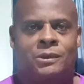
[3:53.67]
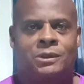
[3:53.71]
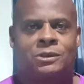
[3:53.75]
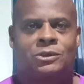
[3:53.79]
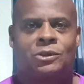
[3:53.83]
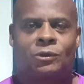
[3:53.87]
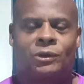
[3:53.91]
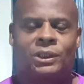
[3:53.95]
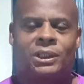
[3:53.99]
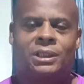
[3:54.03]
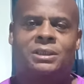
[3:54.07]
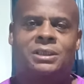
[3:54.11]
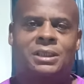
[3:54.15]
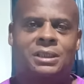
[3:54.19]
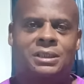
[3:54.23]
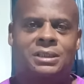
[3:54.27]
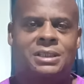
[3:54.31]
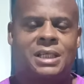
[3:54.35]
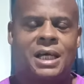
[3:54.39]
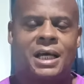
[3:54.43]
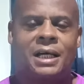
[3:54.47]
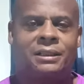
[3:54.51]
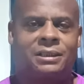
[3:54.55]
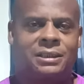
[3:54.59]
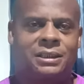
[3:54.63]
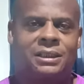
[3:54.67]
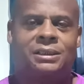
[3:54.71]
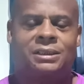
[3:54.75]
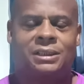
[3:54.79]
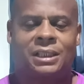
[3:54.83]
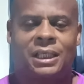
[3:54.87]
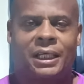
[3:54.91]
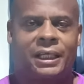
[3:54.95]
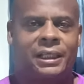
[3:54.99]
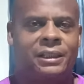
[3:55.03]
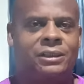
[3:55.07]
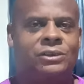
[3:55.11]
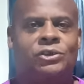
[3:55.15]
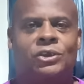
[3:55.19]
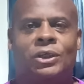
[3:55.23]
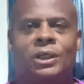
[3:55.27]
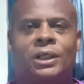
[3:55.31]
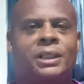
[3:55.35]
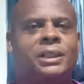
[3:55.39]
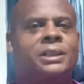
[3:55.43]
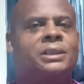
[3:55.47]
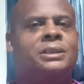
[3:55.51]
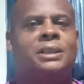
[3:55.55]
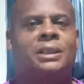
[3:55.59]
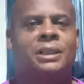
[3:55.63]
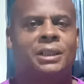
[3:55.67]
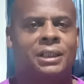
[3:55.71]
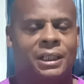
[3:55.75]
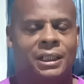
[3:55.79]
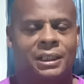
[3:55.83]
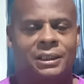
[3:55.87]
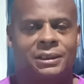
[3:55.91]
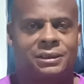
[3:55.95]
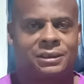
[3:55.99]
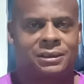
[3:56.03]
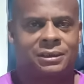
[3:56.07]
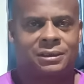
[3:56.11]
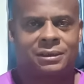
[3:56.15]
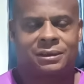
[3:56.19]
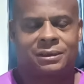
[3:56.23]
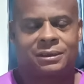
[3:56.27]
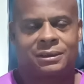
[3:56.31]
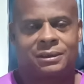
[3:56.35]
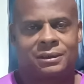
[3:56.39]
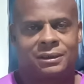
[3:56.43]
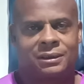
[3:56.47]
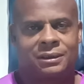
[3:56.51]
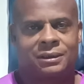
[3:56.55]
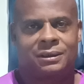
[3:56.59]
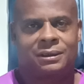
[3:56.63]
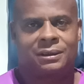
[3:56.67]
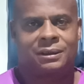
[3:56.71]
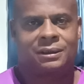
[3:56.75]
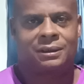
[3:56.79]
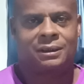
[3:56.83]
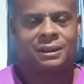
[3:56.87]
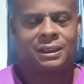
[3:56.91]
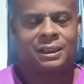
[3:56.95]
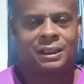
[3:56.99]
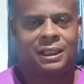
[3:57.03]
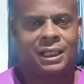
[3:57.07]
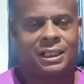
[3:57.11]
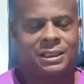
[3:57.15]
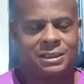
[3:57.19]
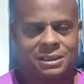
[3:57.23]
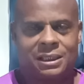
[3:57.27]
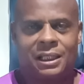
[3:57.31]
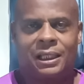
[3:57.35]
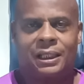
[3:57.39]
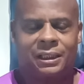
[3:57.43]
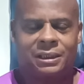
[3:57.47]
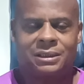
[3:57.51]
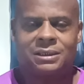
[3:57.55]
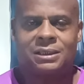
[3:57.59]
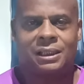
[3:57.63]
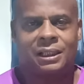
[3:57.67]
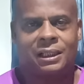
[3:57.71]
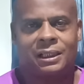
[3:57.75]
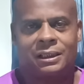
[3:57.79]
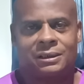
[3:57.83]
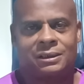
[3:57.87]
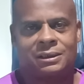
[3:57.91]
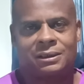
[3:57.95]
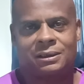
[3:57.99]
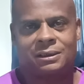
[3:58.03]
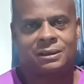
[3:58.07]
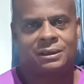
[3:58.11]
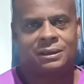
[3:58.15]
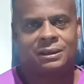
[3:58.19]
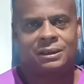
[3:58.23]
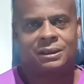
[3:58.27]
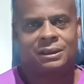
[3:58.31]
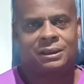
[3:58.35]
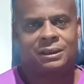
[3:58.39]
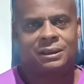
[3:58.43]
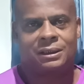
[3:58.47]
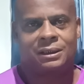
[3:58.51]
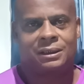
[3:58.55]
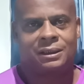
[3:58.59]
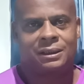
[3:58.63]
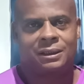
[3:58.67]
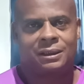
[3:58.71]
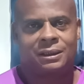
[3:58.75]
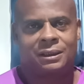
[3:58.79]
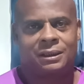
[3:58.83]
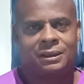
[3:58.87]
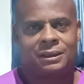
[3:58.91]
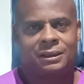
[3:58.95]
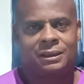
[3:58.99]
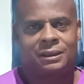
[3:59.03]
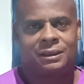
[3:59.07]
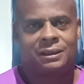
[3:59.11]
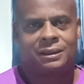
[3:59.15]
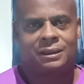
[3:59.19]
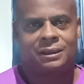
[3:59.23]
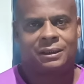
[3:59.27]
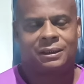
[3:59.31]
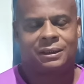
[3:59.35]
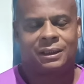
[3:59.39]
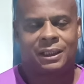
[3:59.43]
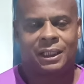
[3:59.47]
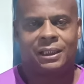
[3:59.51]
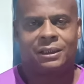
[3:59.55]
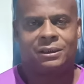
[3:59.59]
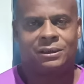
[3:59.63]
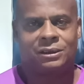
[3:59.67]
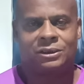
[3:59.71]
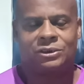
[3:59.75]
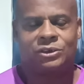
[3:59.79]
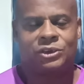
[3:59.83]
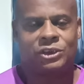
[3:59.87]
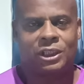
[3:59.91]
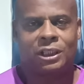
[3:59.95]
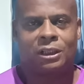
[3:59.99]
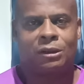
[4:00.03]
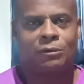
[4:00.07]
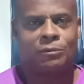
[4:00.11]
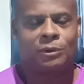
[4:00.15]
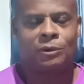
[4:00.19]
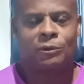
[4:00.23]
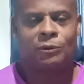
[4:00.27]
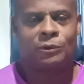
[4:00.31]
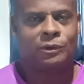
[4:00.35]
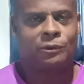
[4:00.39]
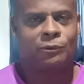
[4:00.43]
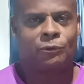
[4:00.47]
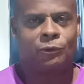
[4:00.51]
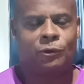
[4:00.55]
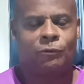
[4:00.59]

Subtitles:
So is it Southeast Asia or is it us? I say it's us, ladies and gentlemen.